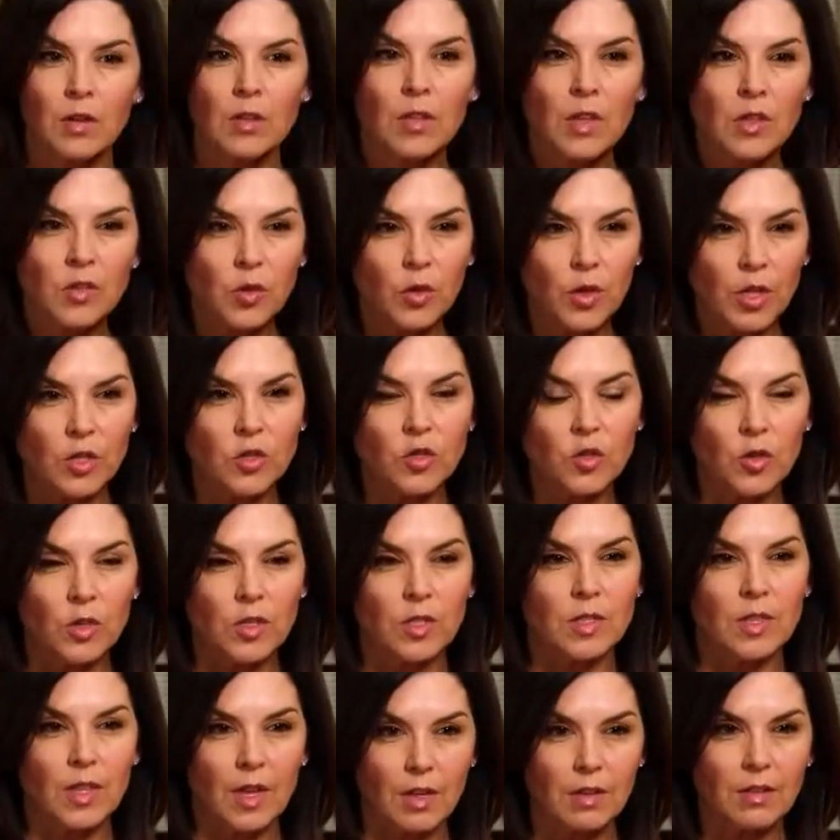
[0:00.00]
These are
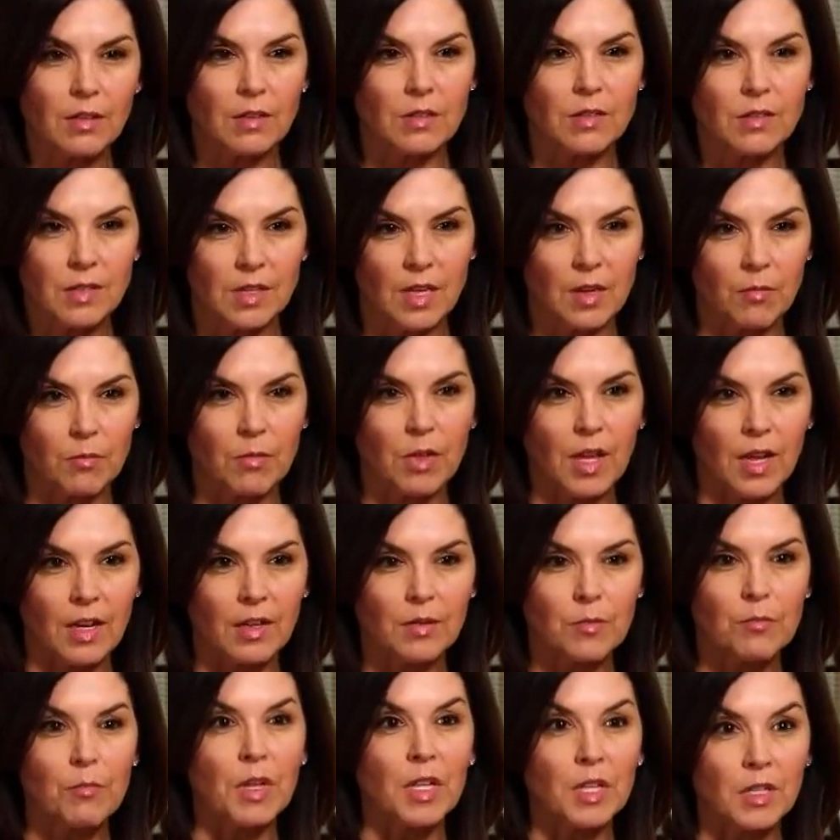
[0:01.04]
injuries that seem like
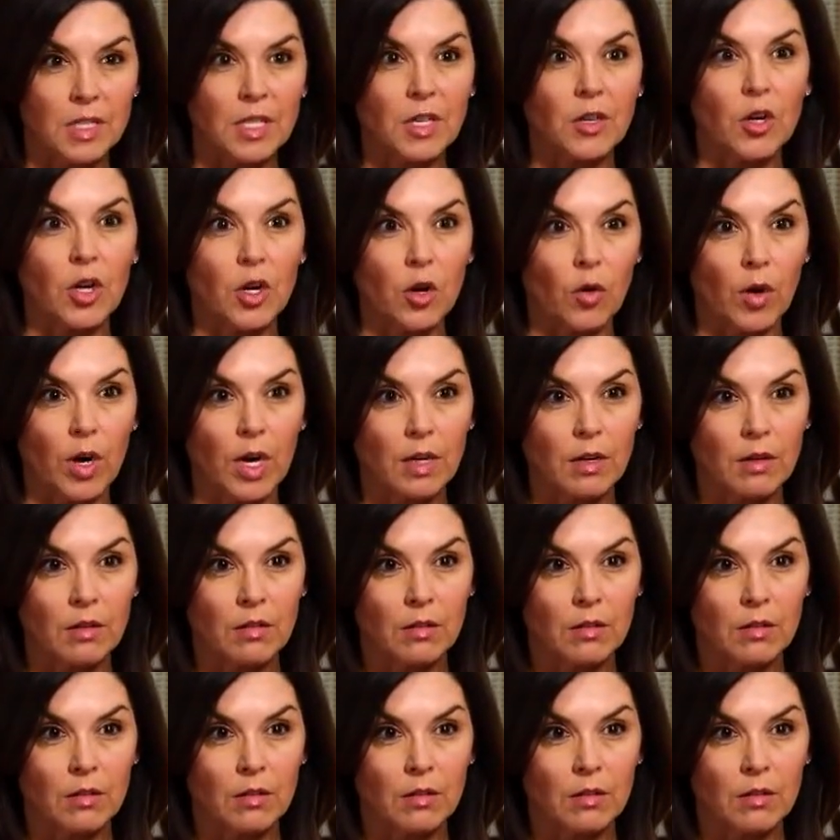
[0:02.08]
military grade.